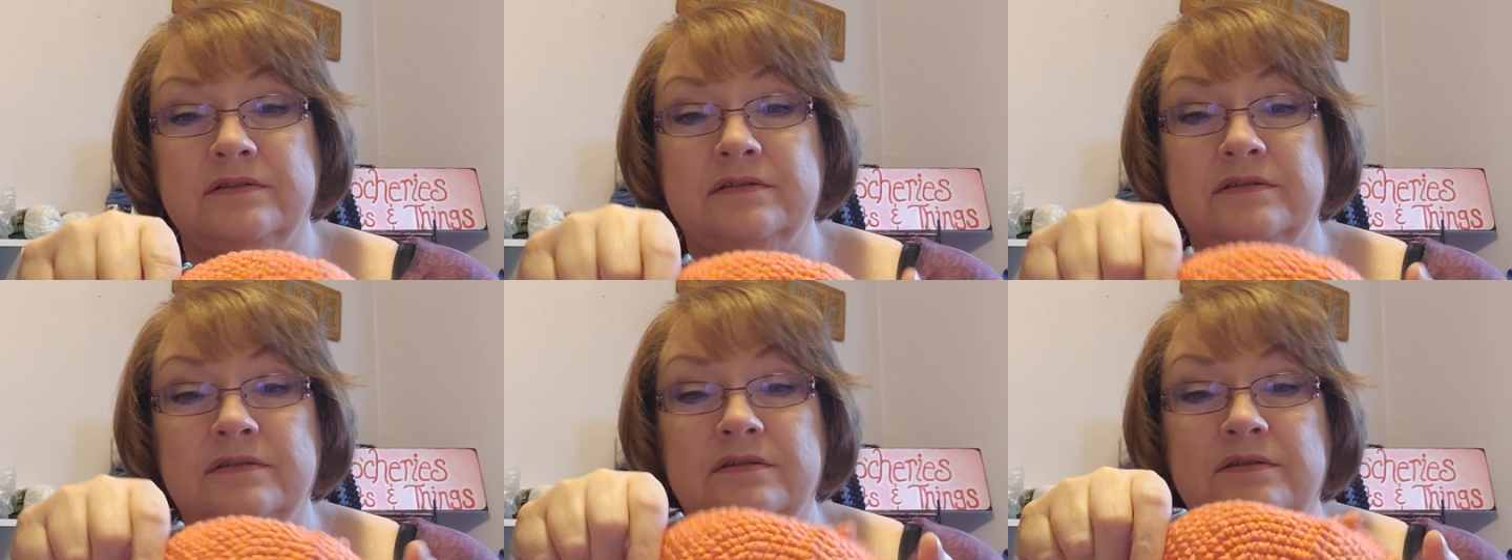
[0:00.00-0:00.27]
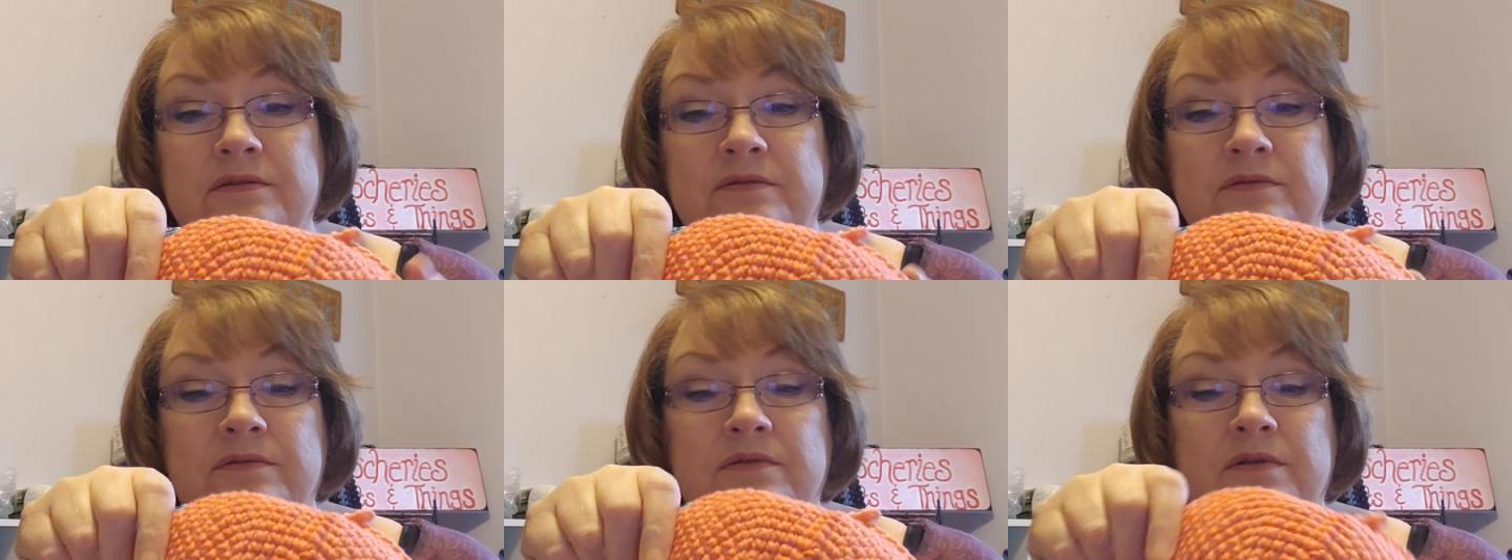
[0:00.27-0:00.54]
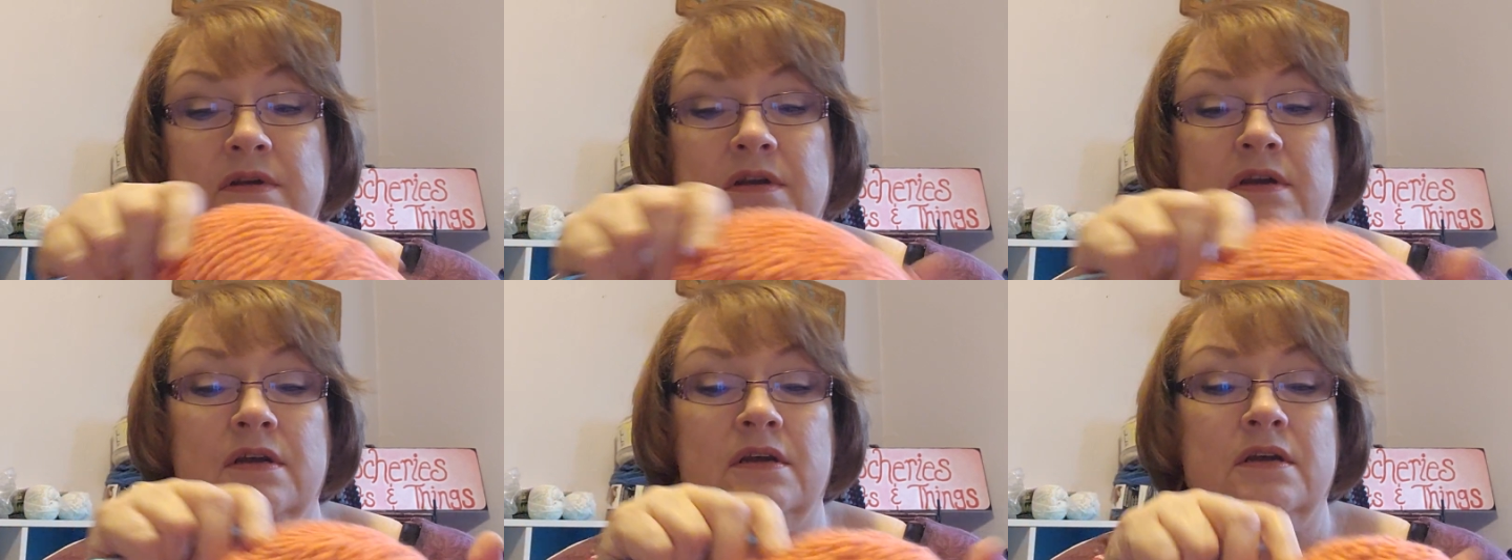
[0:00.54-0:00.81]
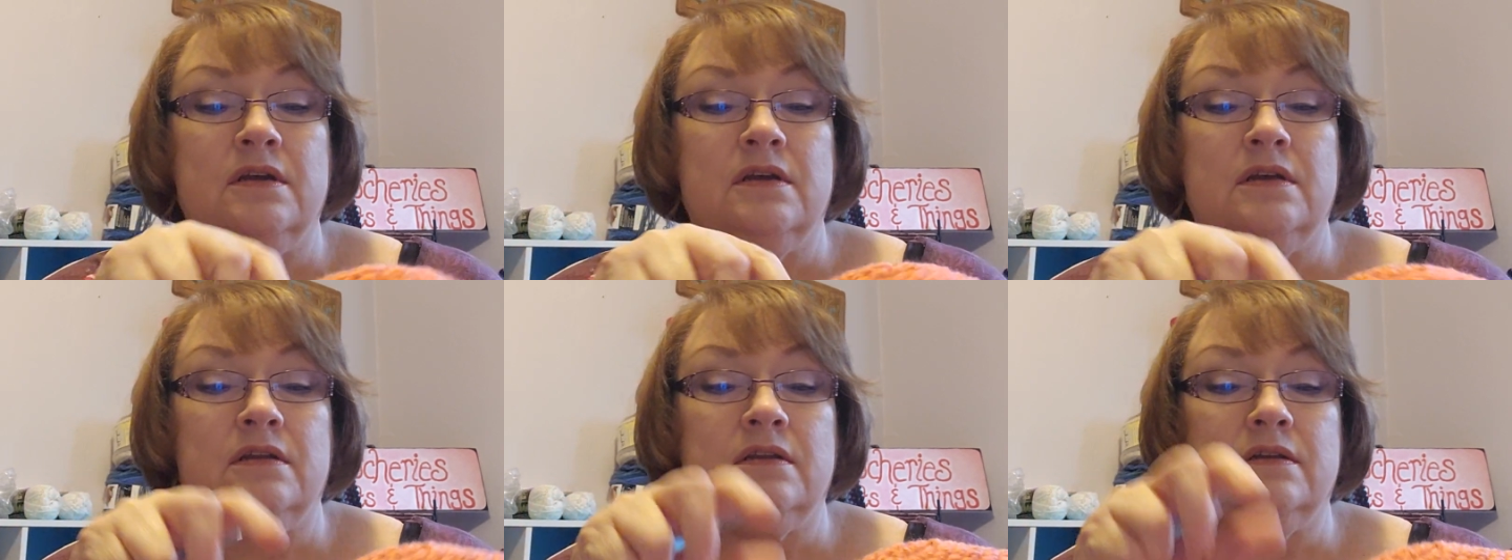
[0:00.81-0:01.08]
So
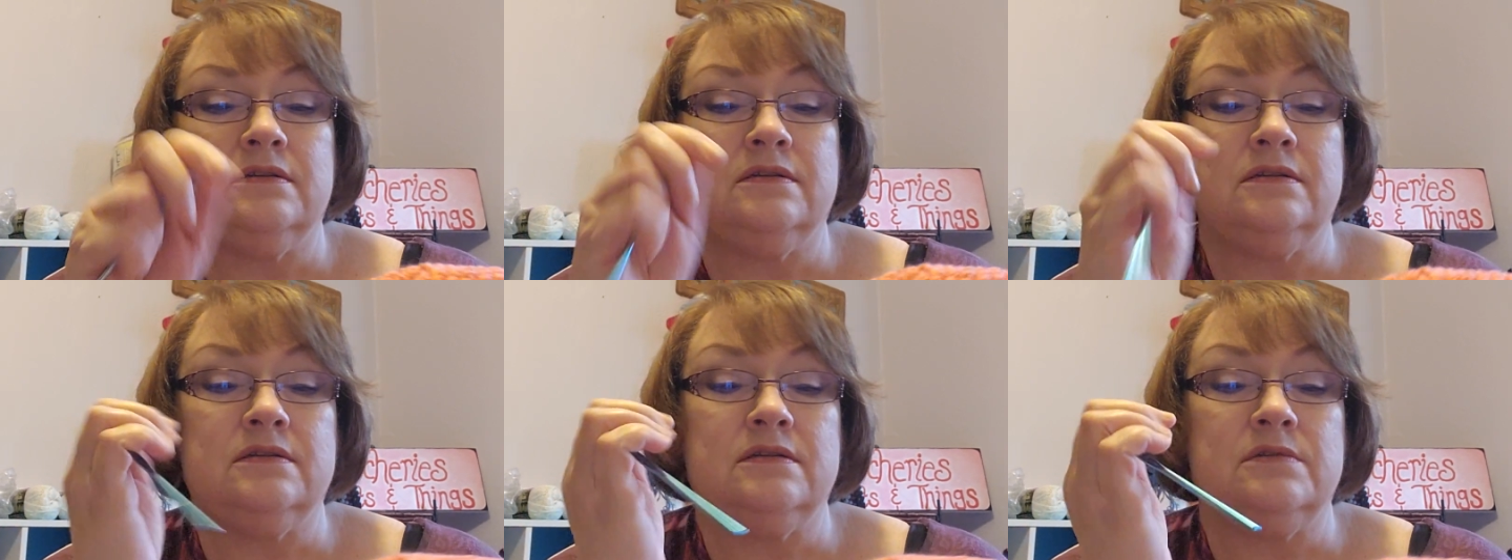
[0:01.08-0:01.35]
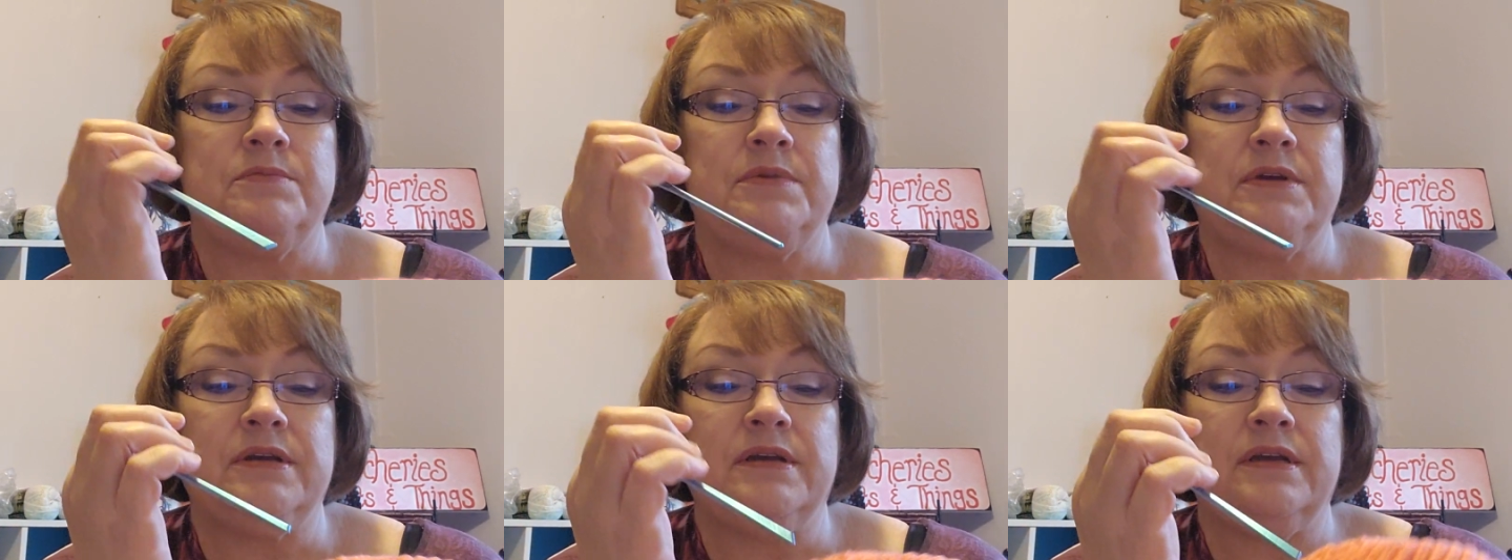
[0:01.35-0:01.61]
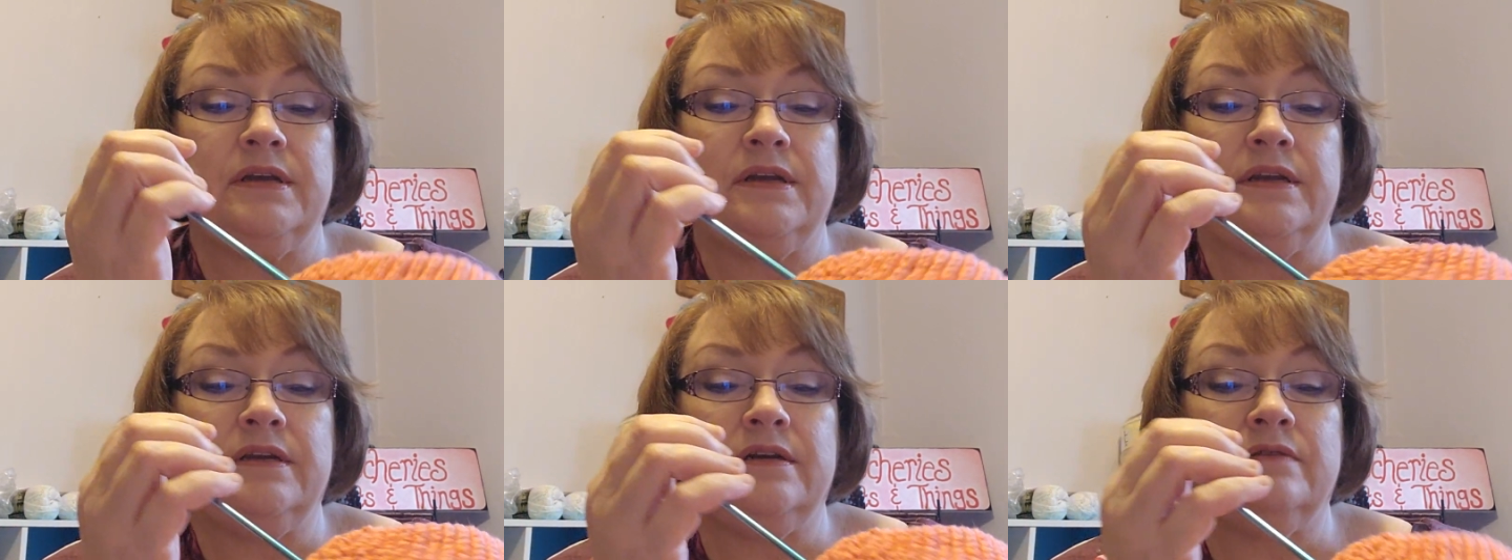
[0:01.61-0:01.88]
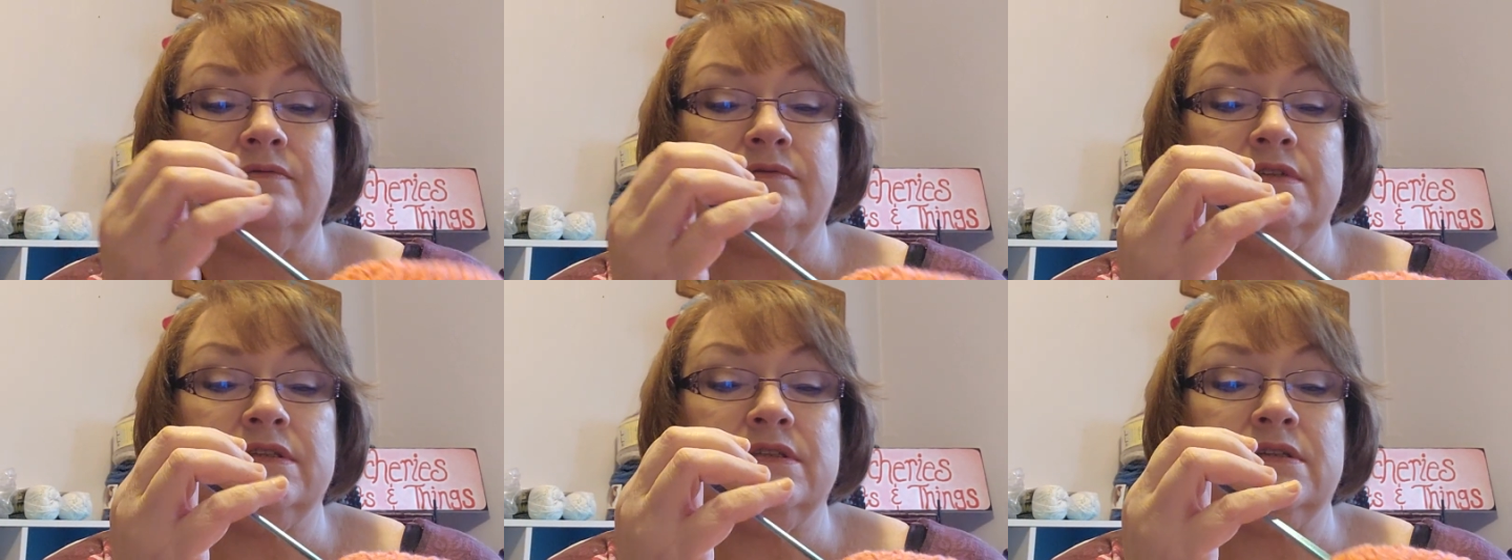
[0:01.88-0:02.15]
this is the beginning
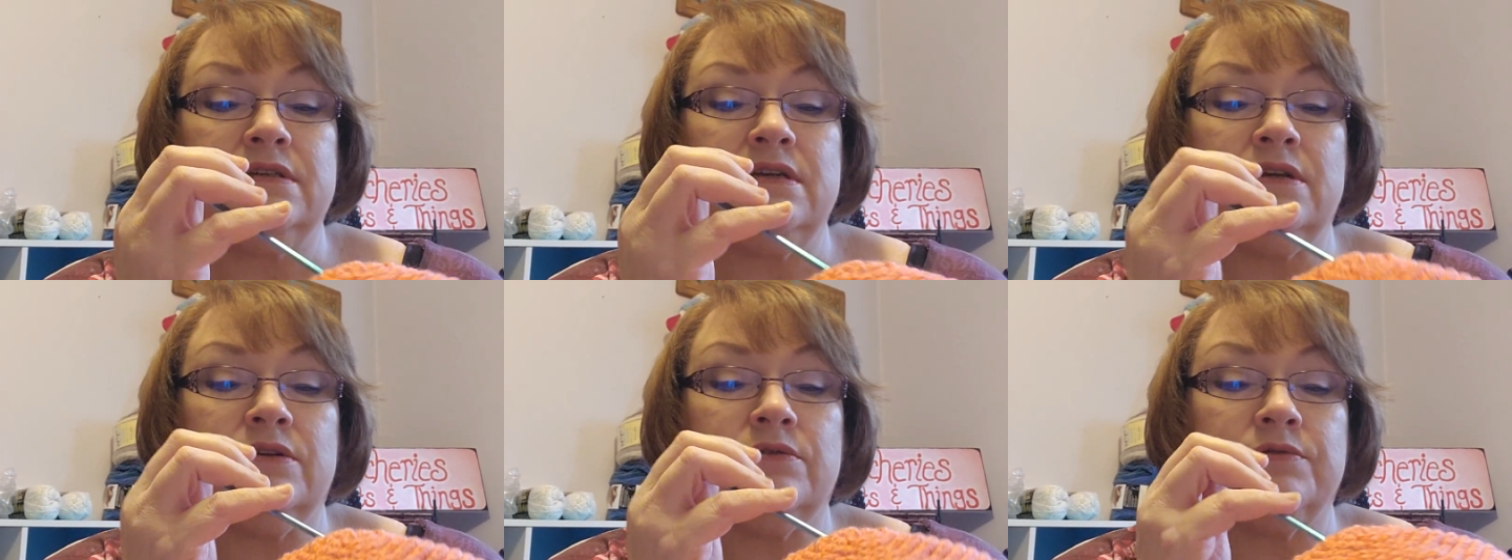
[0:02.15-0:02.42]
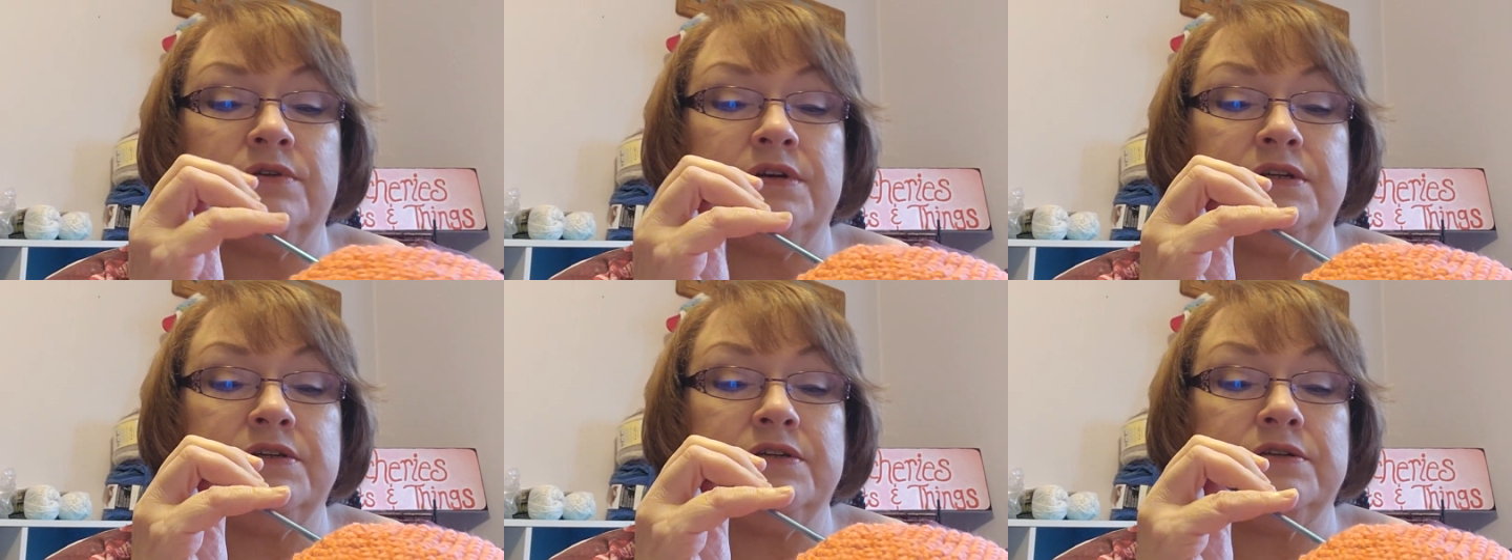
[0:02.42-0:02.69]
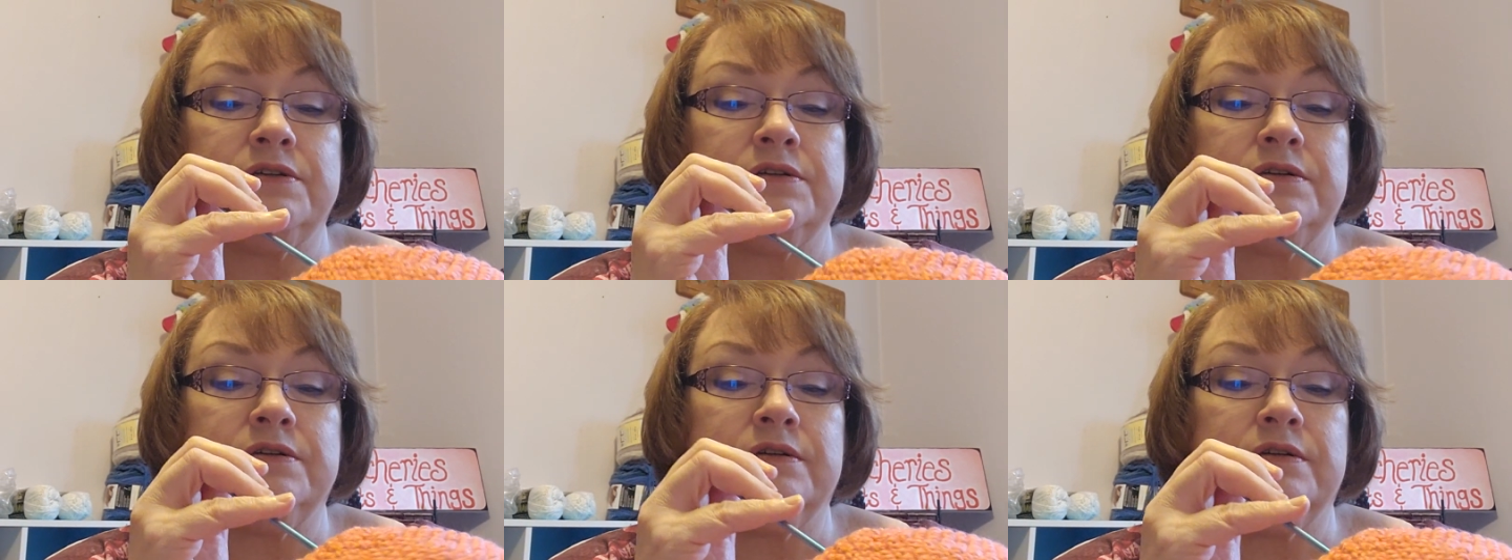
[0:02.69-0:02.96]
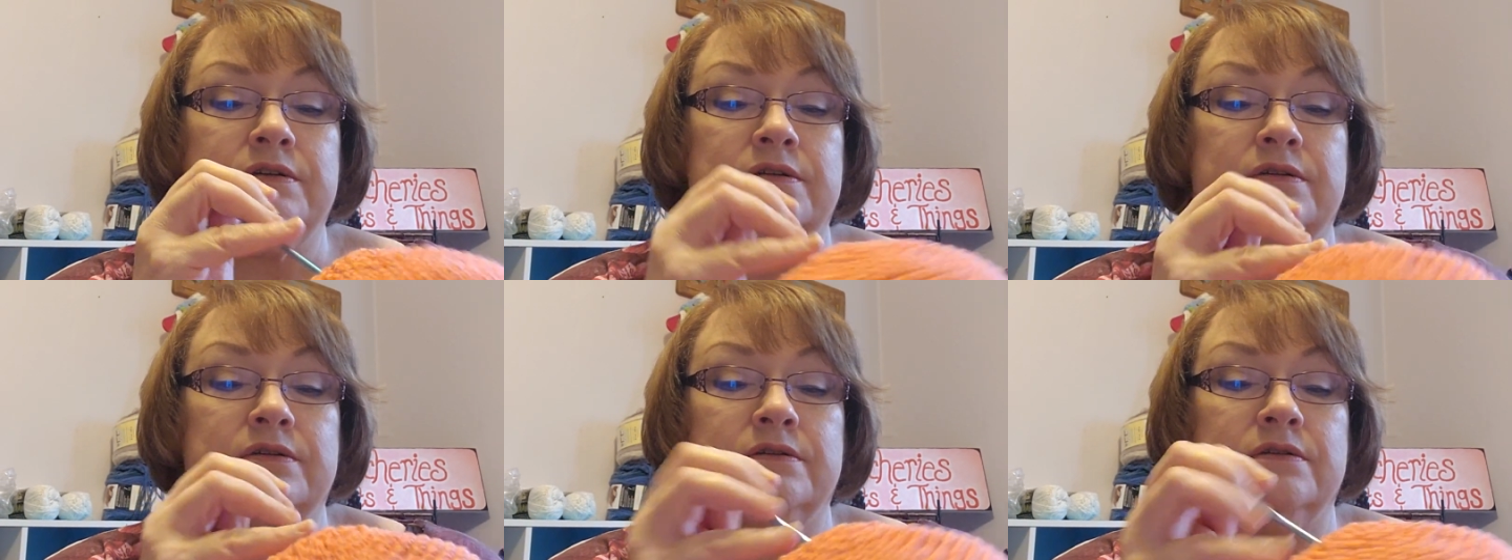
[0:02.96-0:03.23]
of a sea creature.